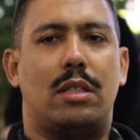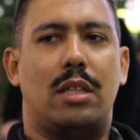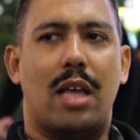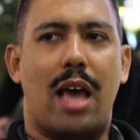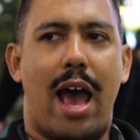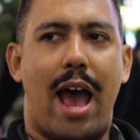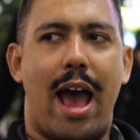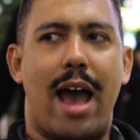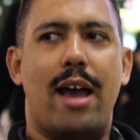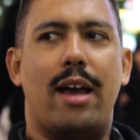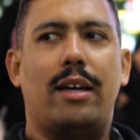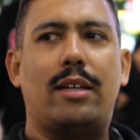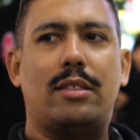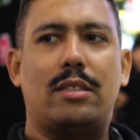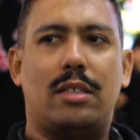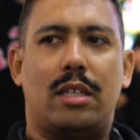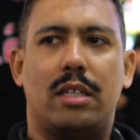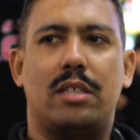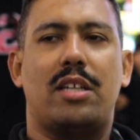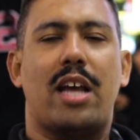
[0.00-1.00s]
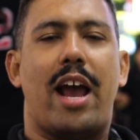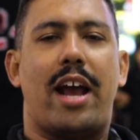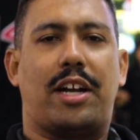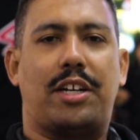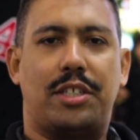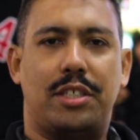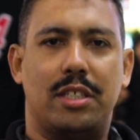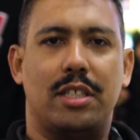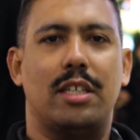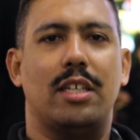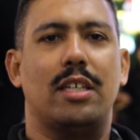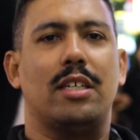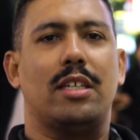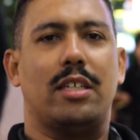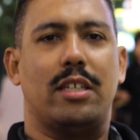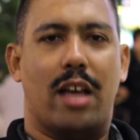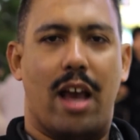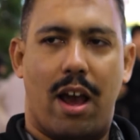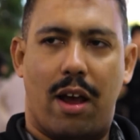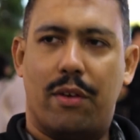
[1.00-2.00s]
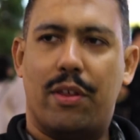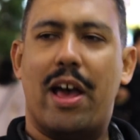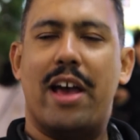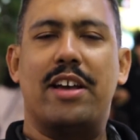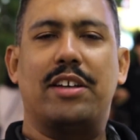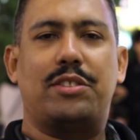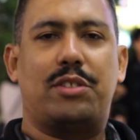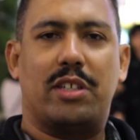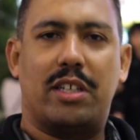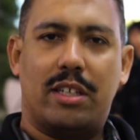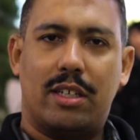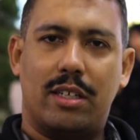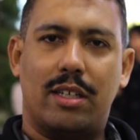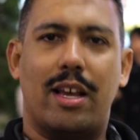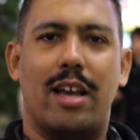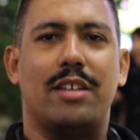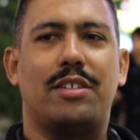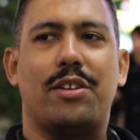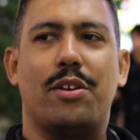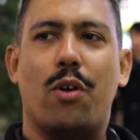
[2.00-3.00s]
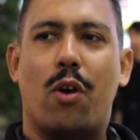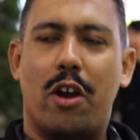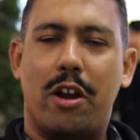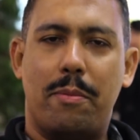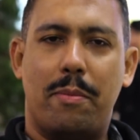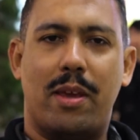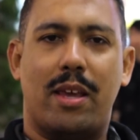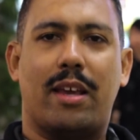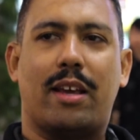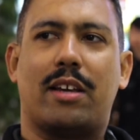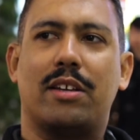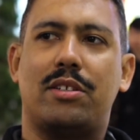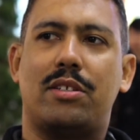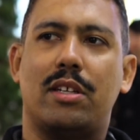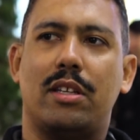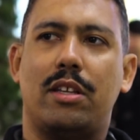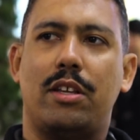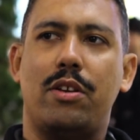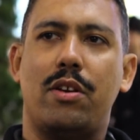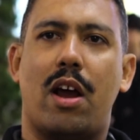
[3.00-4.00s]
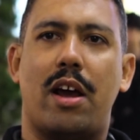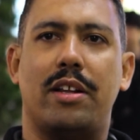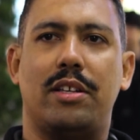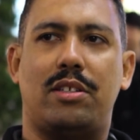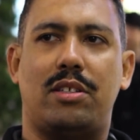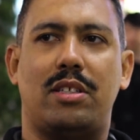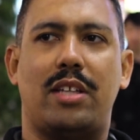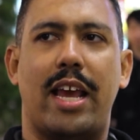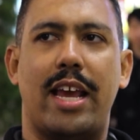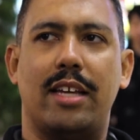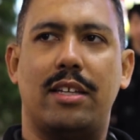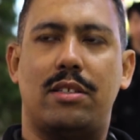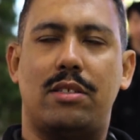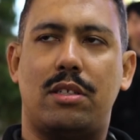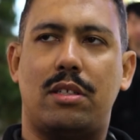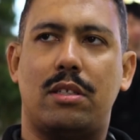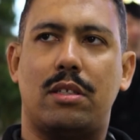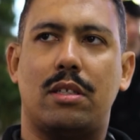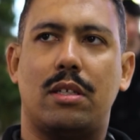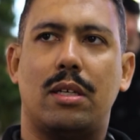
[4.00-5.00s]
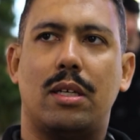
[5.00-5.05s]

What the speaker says: that has actually, that has annoyed me. Because in the United States,